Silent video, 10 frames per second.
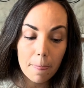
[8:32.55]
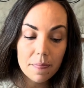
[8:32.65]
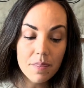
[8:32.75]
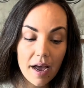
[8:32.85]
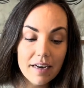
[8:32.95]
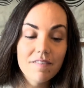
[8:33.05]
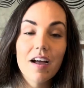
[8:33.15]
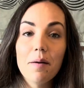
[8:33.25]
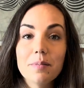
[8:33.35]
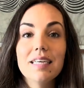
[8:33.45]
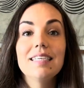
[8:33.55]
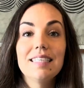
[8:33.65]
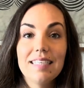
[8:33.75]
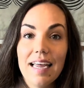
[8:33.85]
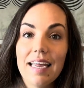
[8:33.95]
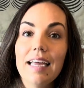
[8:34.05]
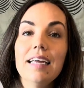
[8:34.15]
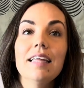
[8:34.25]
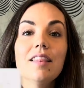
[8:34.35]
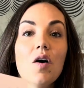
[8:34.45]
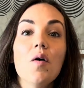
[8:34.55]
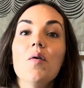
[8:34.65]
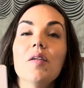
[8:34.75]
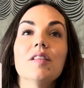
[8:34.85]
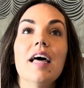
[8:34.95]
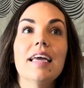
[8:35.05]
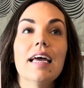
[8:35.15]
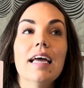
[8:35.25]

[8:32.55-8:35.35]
Knight of Cups is saying, though, like